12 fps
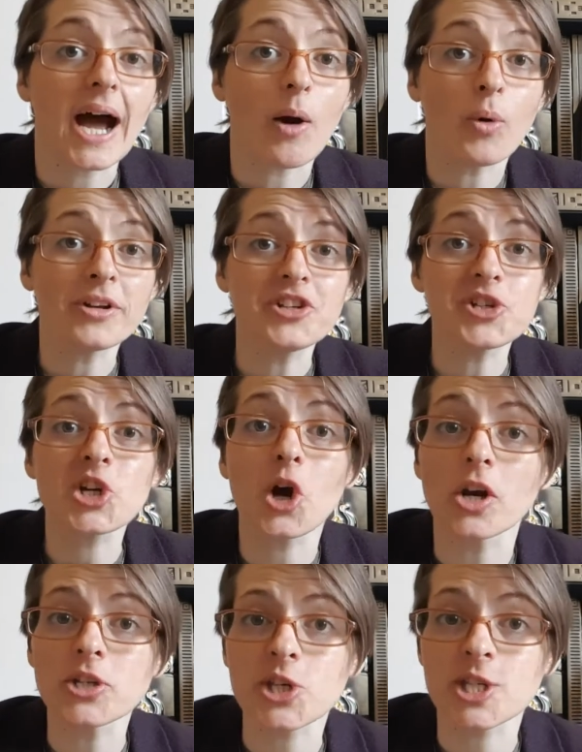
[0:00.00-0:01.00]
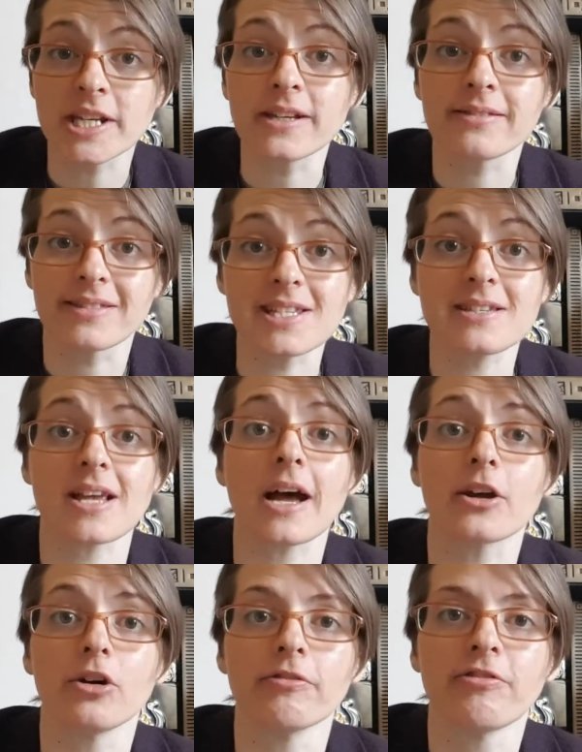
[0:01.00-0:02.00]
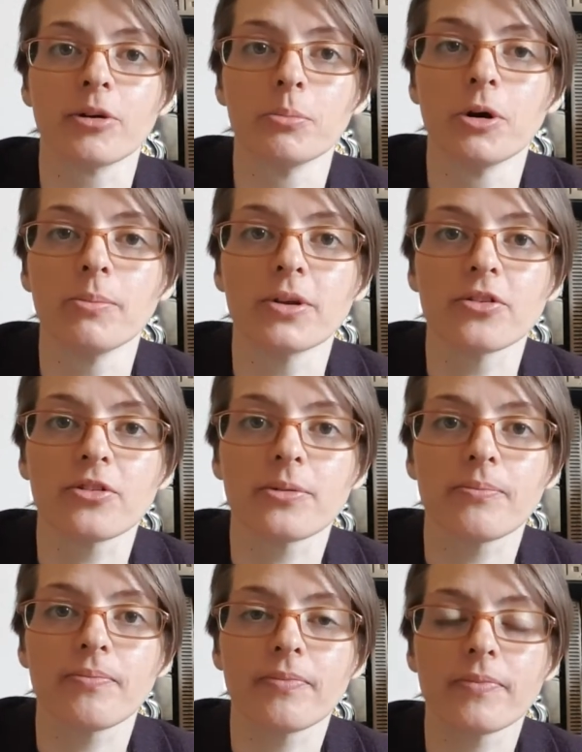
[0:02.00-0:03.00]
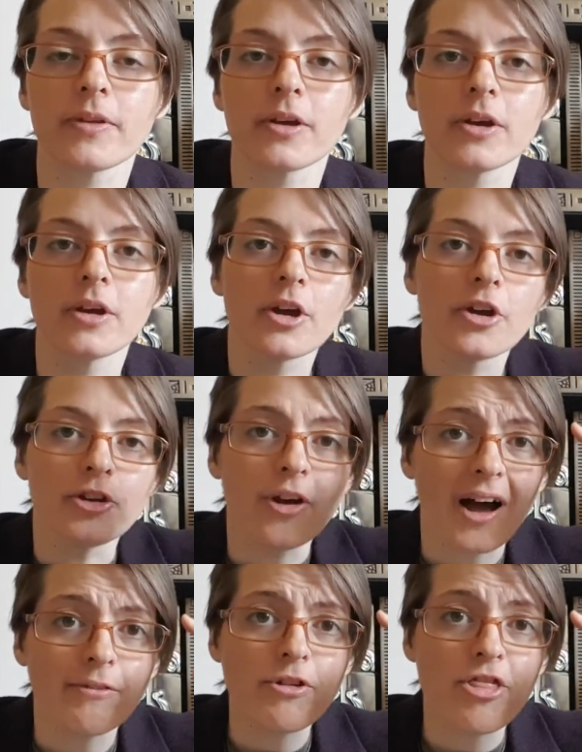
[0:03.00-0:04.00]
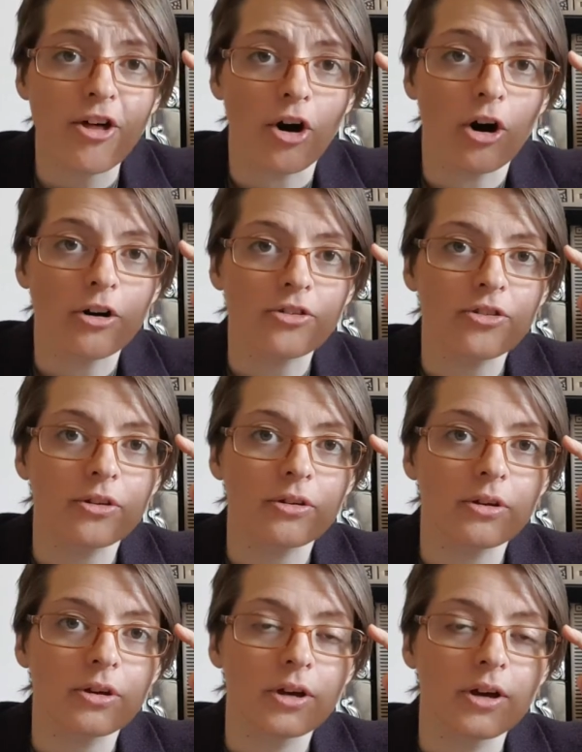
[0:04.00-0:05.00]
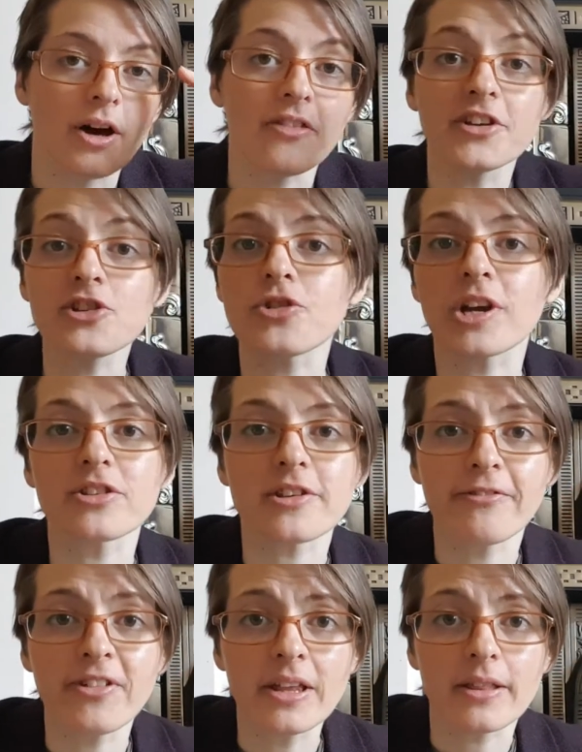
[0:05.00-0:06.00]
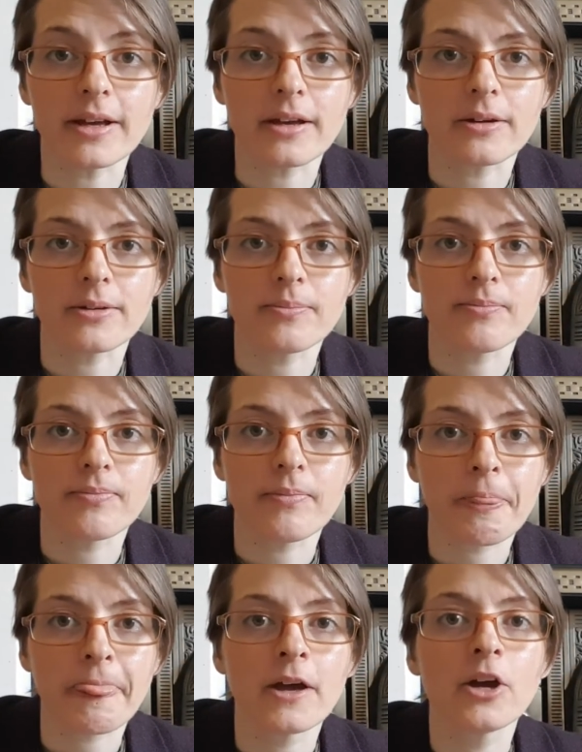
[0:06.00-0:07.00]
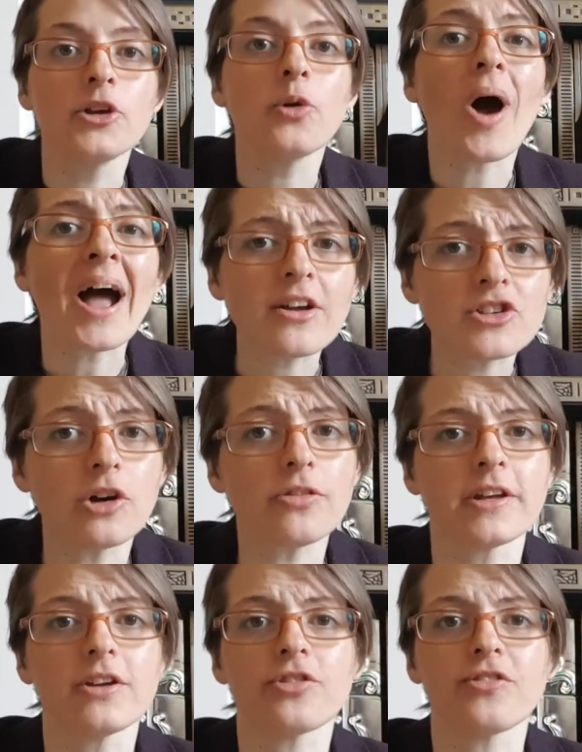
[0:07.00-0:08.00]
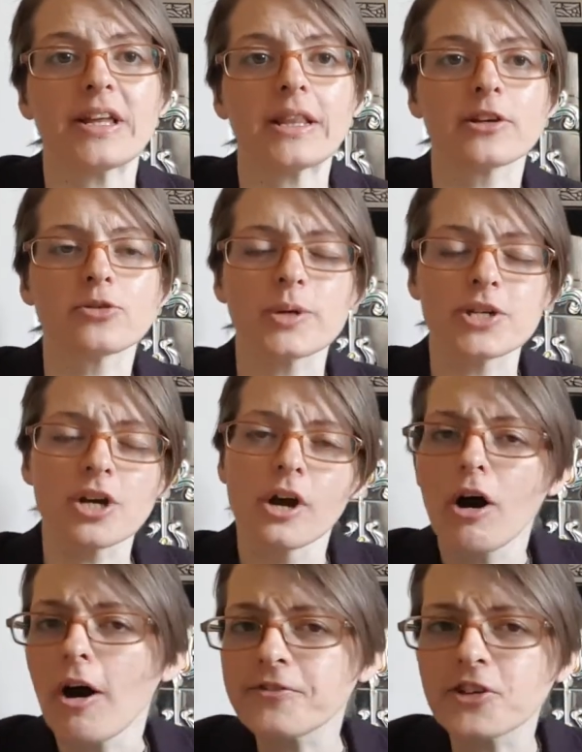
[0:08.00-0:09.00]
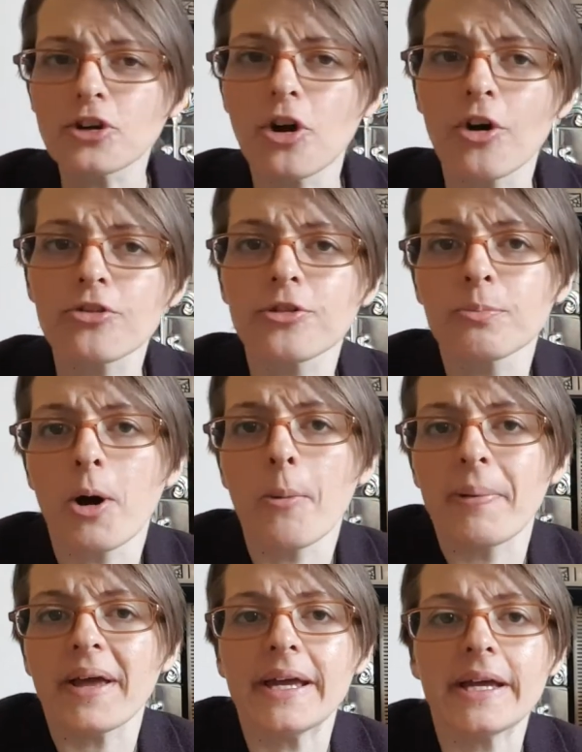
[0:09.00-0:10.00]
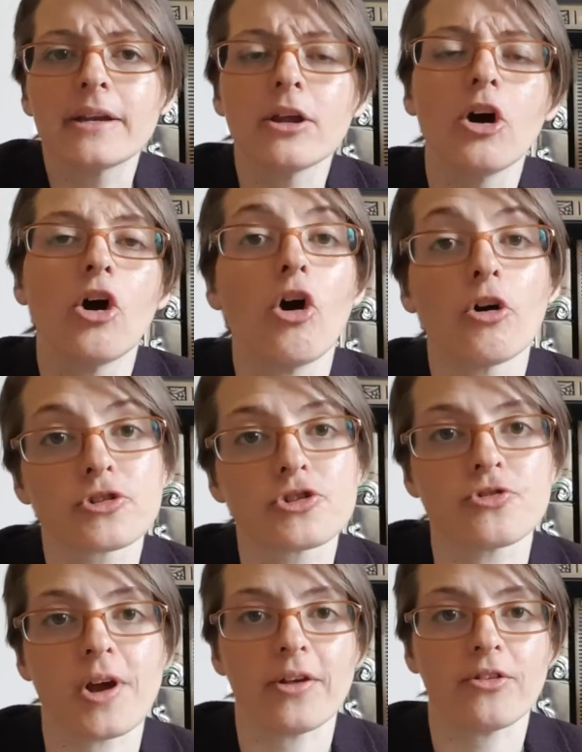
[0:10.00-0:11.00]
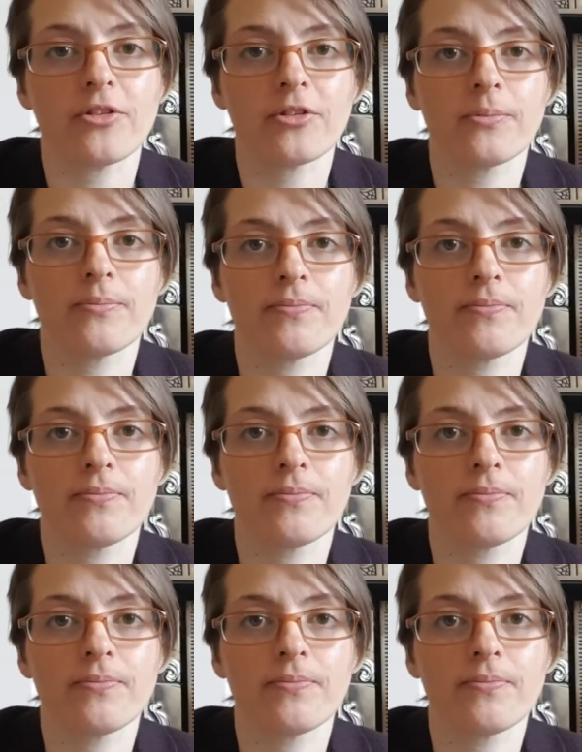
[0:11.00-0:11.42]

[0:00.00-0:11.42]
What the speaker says: I want you to consider this cycle for a moment. You have a thought, and this triggers a feeling. You act on these feelings, which often causes more pain or stress.